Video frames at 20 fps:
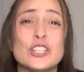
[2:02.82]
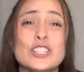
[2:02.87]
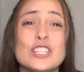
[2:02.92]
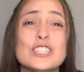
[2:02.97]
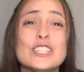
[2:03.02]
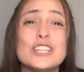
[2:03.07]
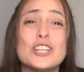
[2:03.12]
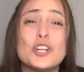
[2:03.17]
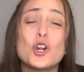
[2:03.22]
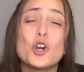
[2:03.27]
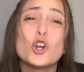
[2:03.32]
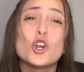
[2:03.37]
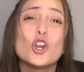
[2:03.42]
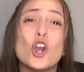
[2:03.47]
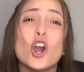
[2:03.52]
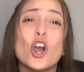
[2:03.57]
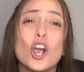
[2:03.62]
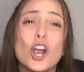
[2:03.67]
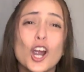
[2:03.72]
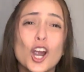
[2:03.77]
the little
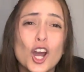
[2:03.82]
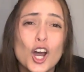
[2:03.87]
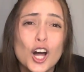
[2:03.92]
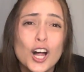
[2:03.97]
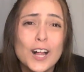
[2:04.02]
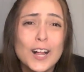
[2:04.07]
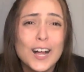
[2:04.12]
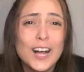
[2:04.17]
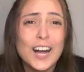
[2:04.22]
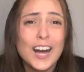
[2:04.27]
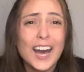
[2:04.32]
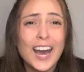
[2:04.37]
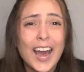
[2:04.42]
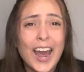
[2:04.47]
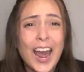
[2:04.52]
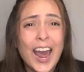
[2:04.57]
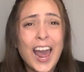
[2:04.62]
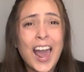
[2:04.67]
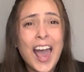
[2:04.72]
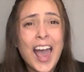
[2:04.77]
girl,
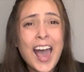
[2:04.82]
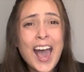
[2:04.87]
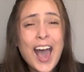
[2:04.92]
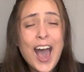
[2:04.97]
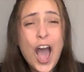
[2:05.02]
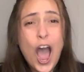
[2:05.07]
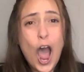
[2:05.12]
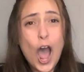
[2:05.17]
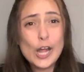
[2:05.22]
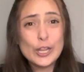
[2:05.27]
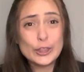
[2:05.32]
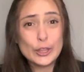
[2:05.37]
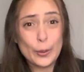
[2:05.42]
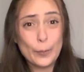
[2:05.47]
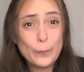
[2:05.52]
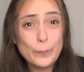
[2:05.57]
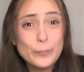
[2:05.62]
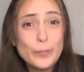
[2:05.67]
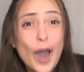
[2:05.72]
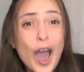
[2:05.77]
on the
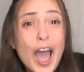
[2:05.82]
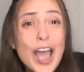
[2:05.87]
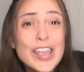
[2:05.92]
minor,